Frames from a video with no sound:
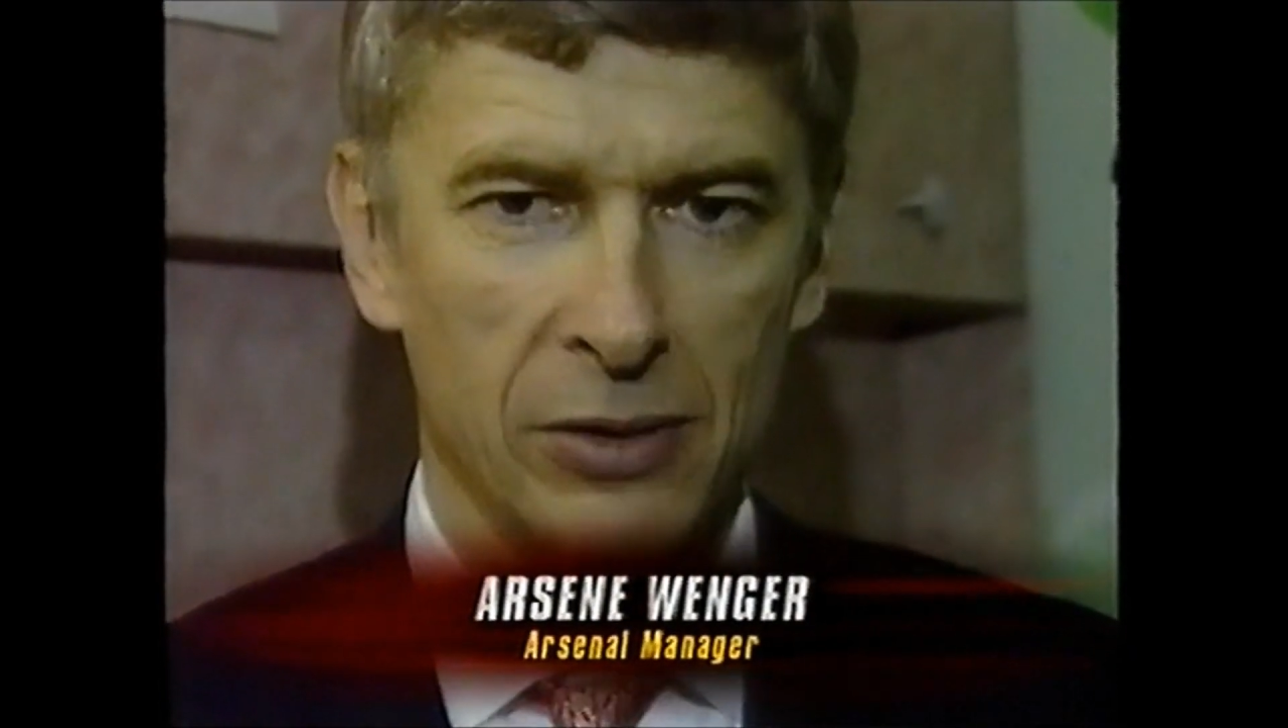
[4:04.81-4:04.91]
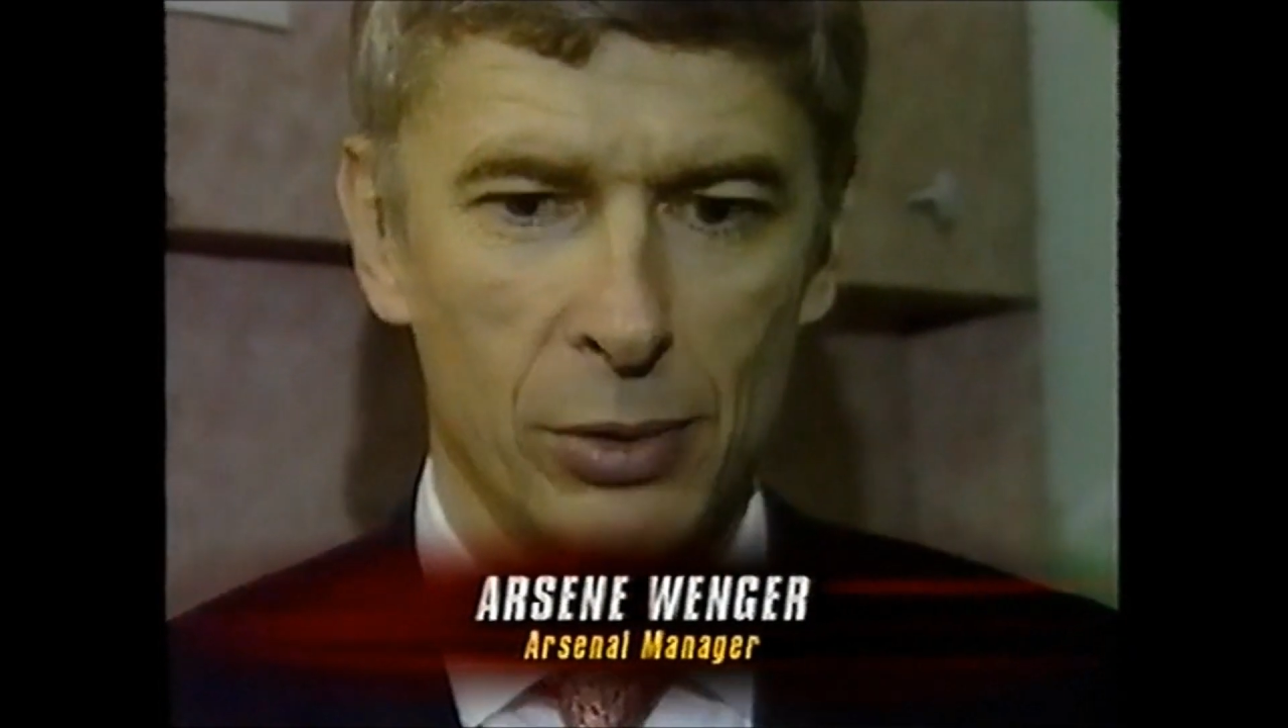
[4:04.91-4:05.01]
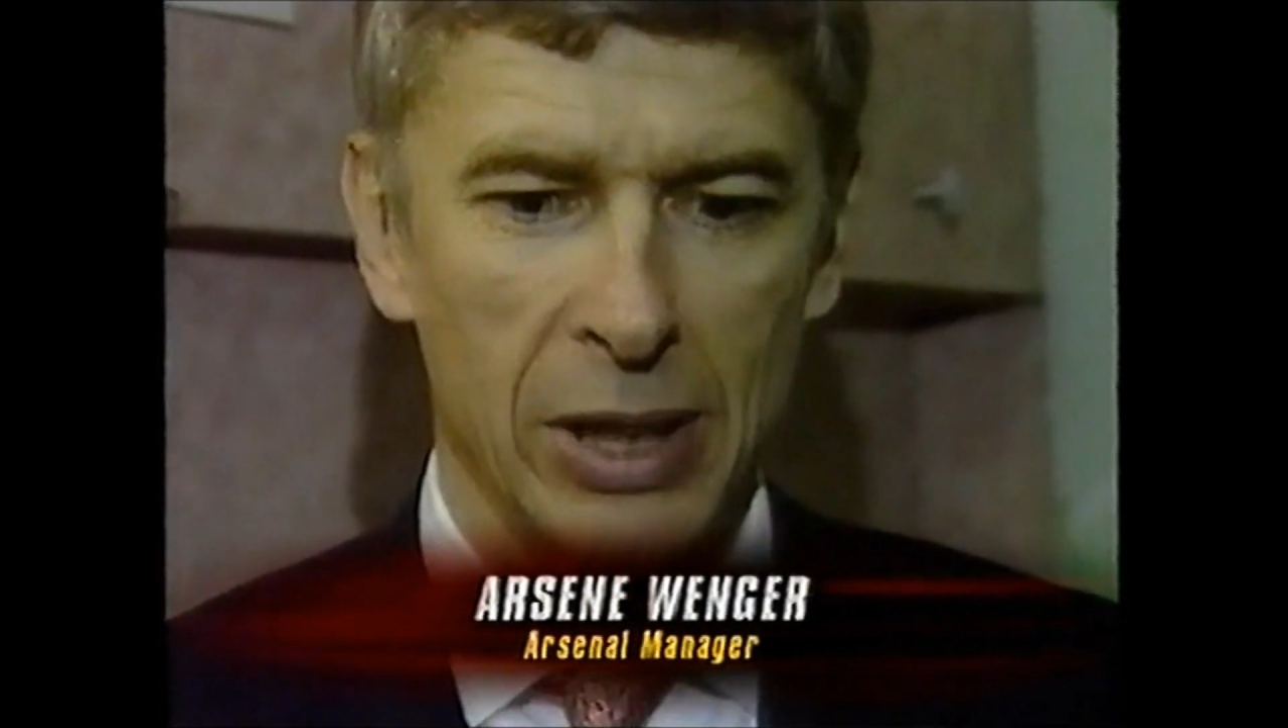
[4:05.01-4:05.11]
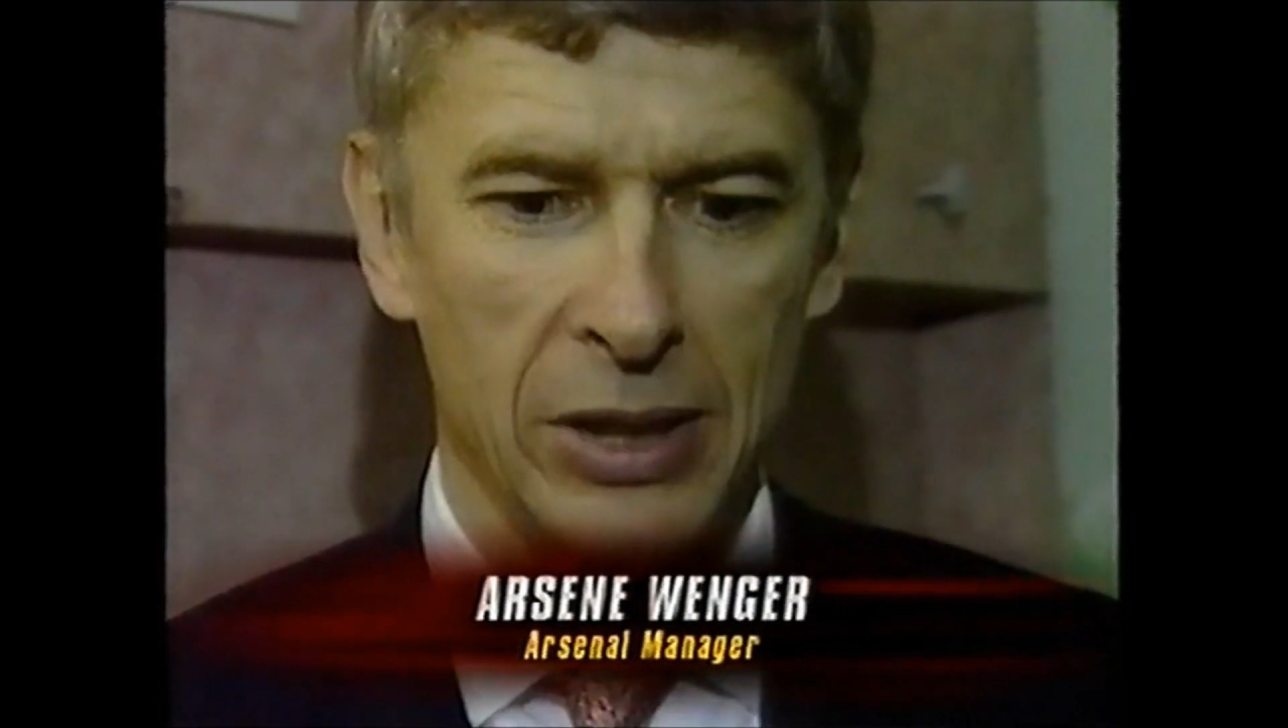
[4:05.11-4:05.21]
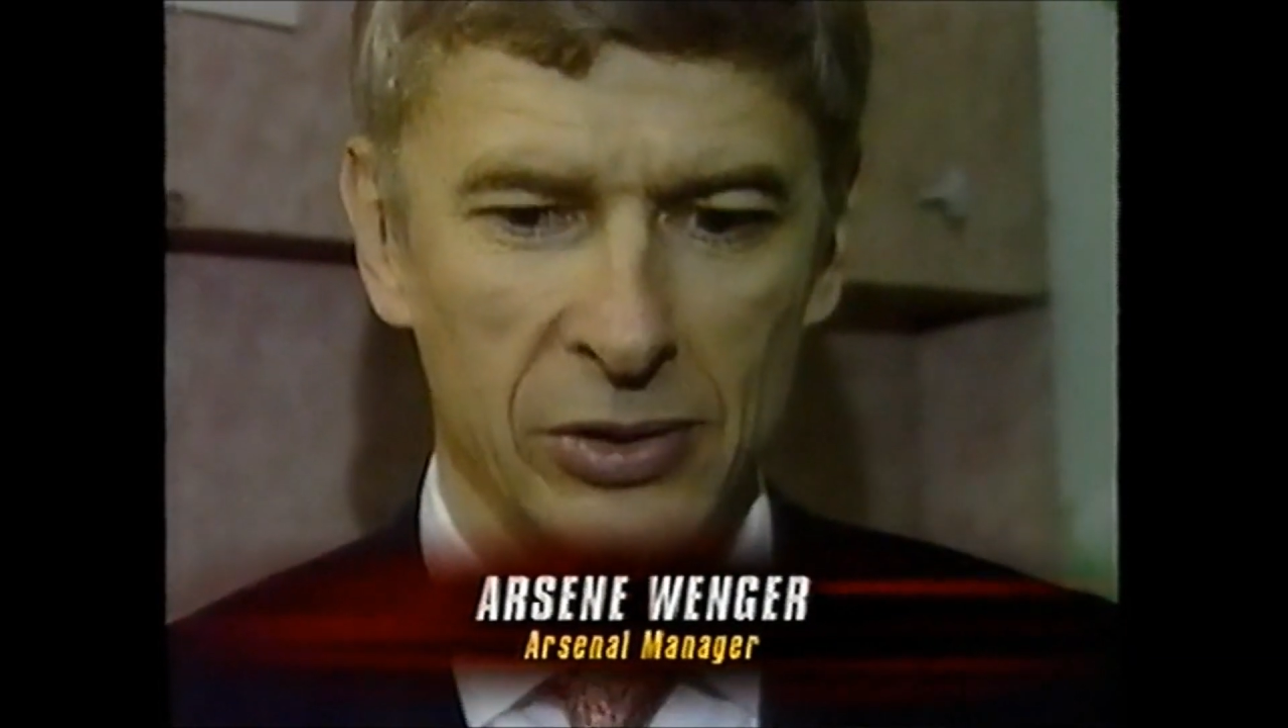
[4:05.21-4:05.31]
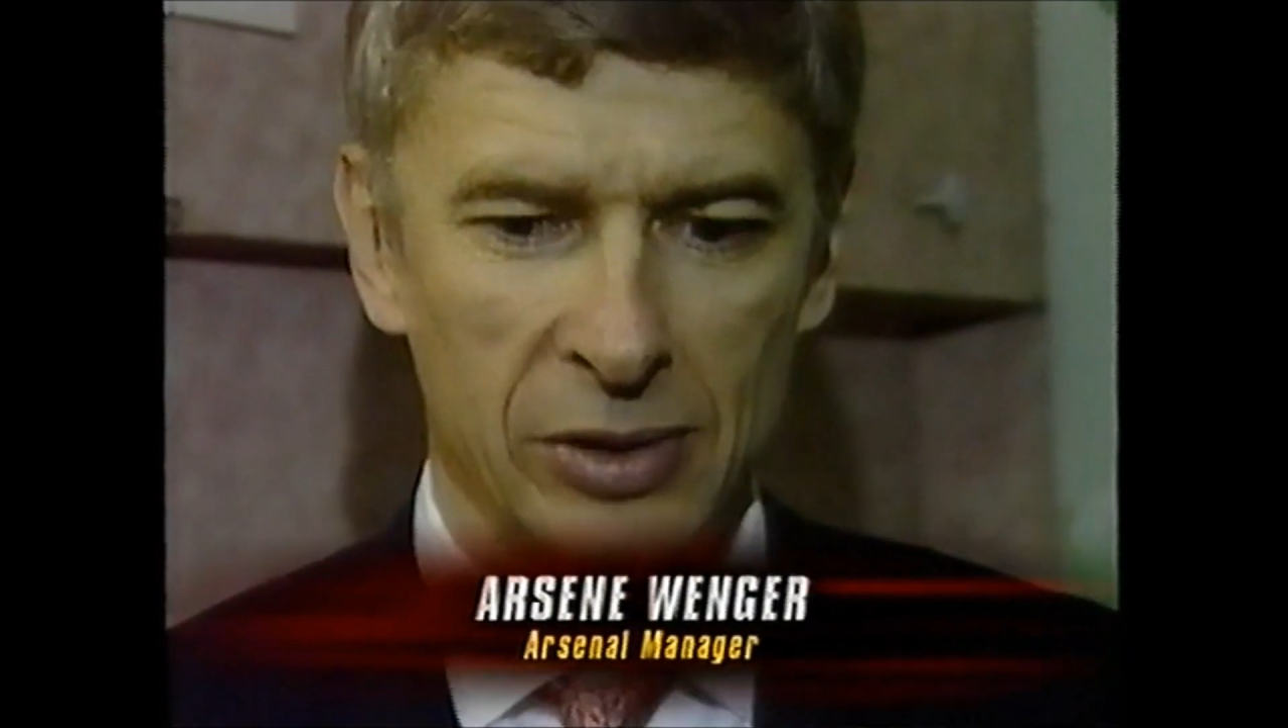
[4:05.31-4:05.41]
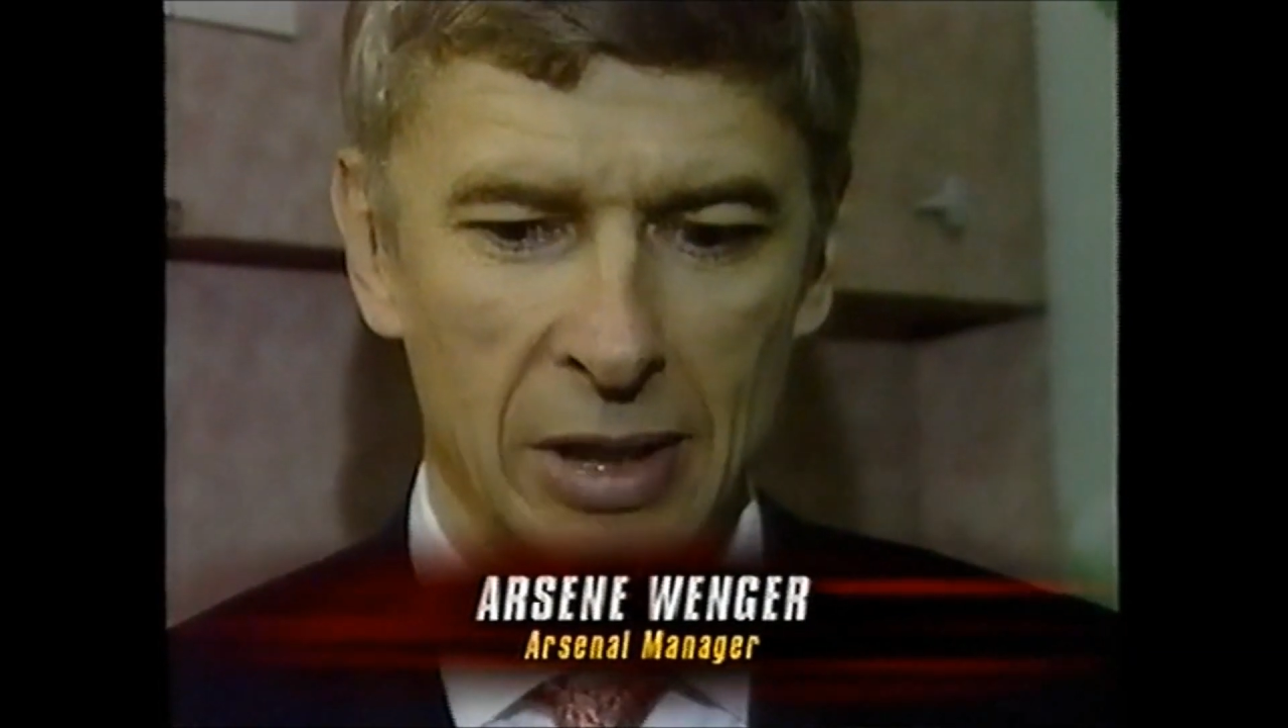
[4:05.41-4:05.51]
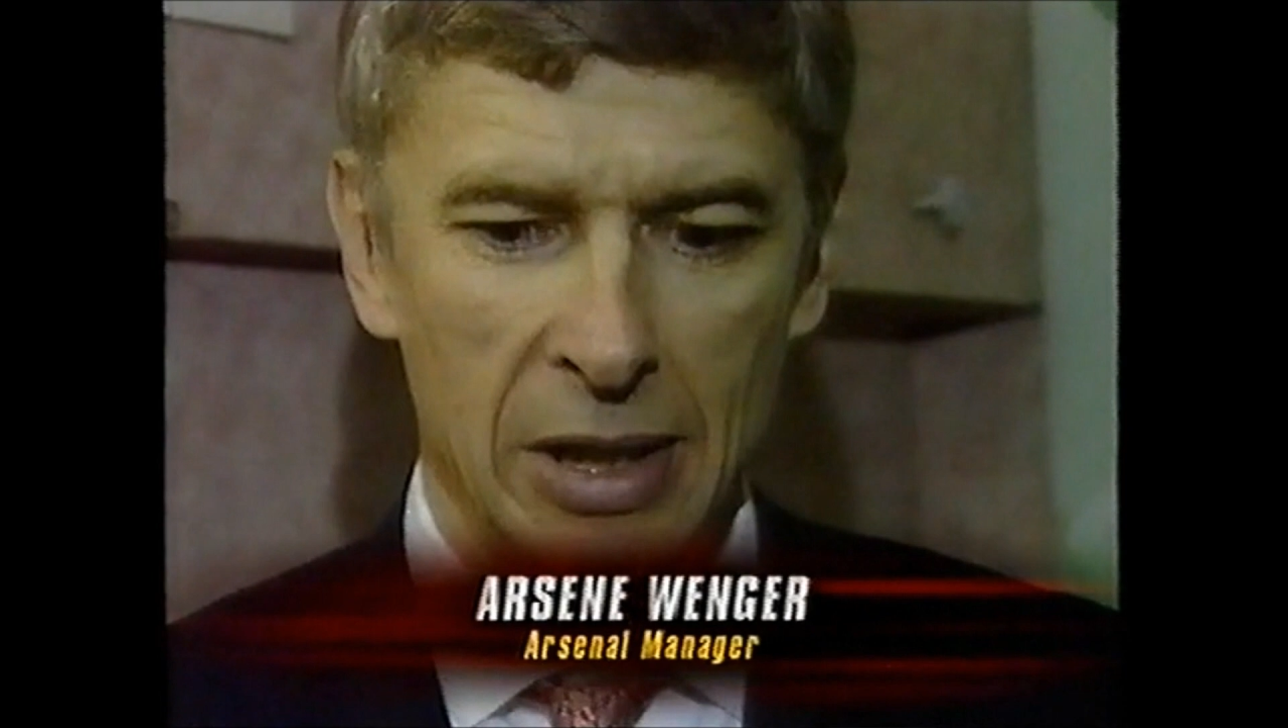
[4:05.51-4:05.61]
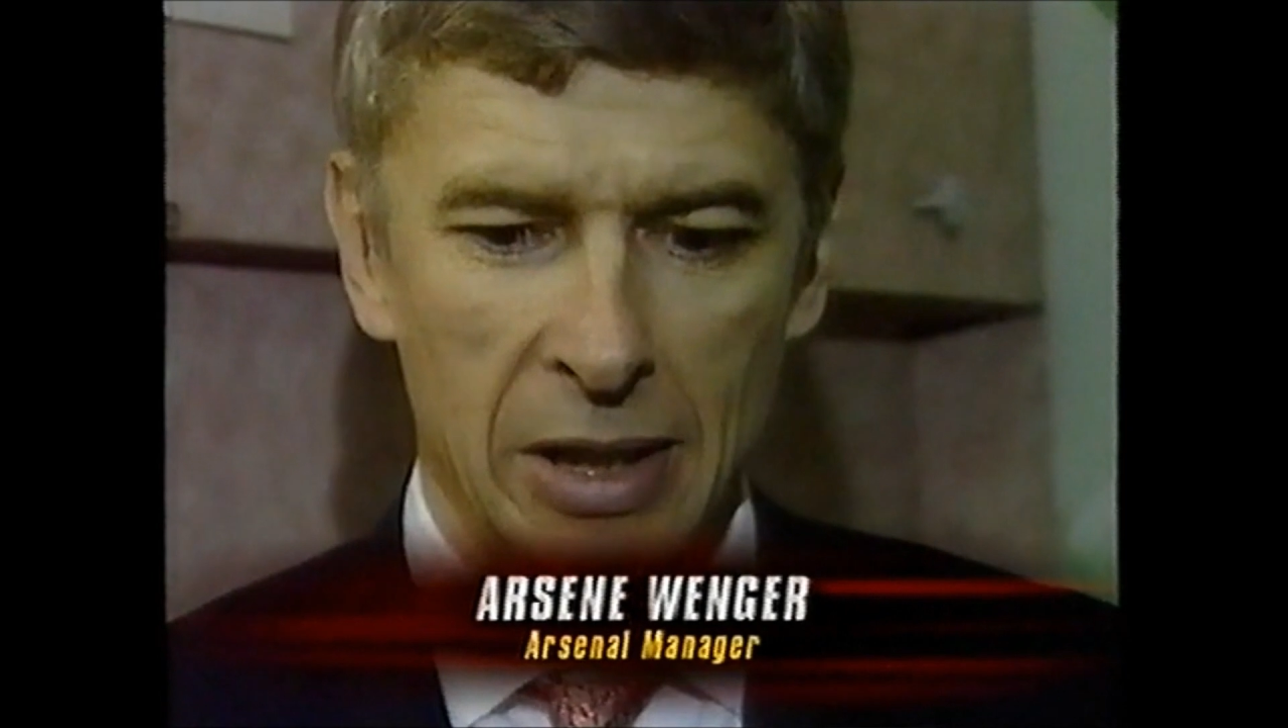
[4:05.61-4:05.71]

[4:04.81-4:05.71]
in the race,